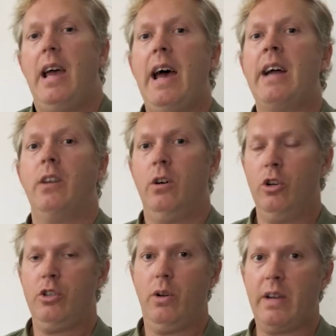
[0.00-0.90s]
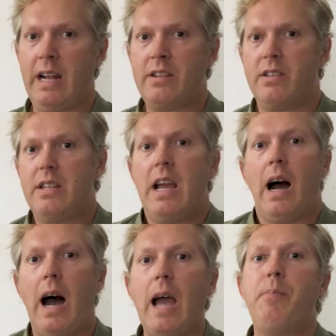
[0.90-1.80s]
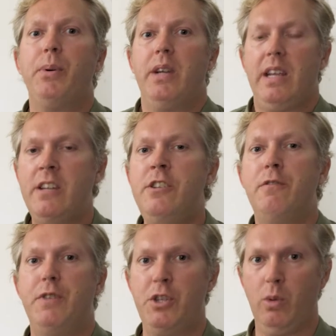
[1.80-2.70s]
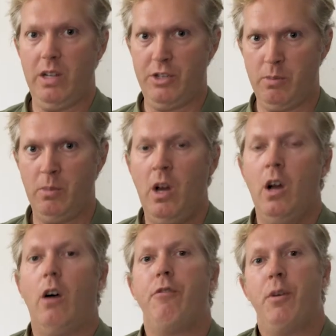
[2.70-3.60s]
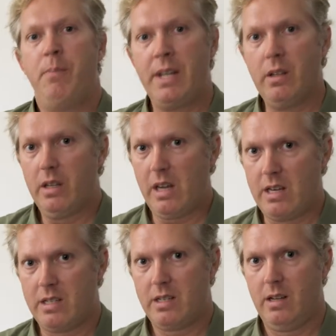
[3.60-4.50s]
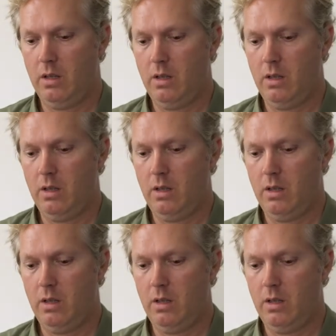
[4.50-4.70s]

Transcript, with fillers: and also against the hyper-individualism of the Middle East.